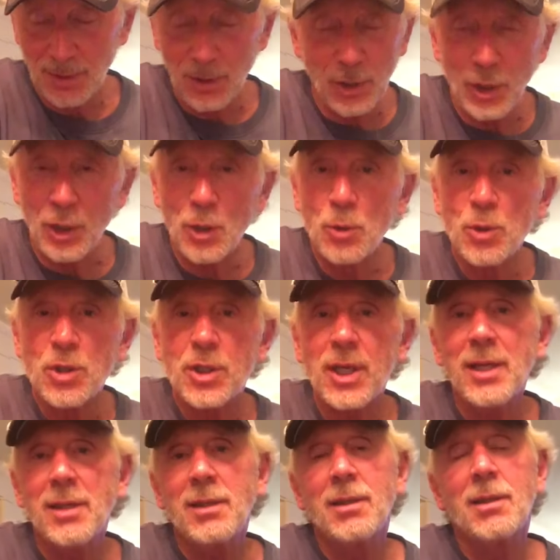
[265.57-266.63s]
you
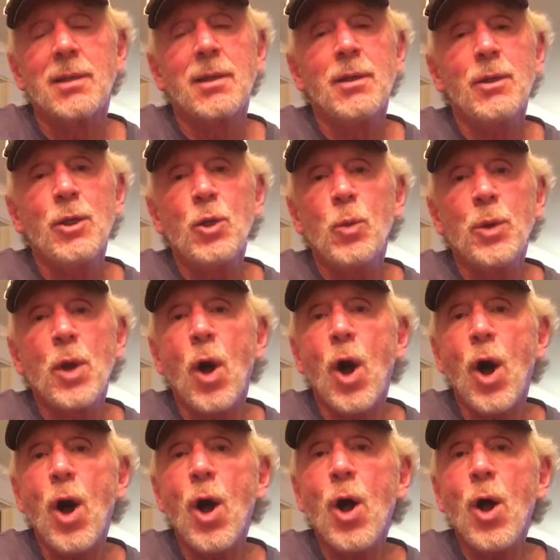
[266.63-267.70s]
said you would
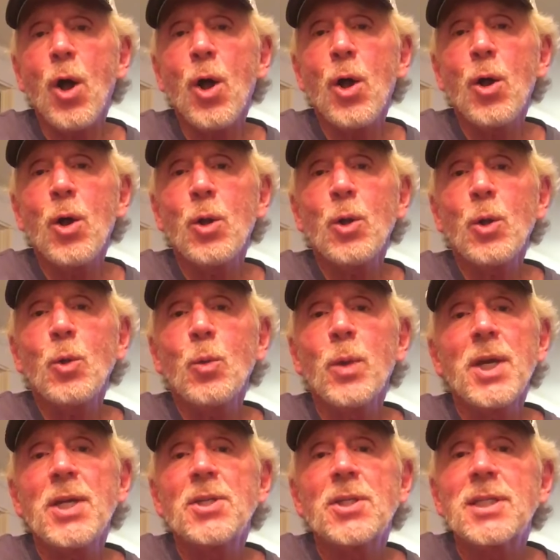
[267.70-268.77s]

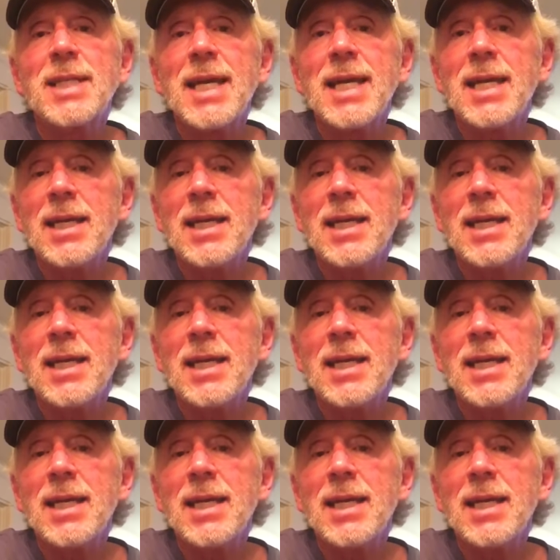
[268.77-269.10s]
always stay.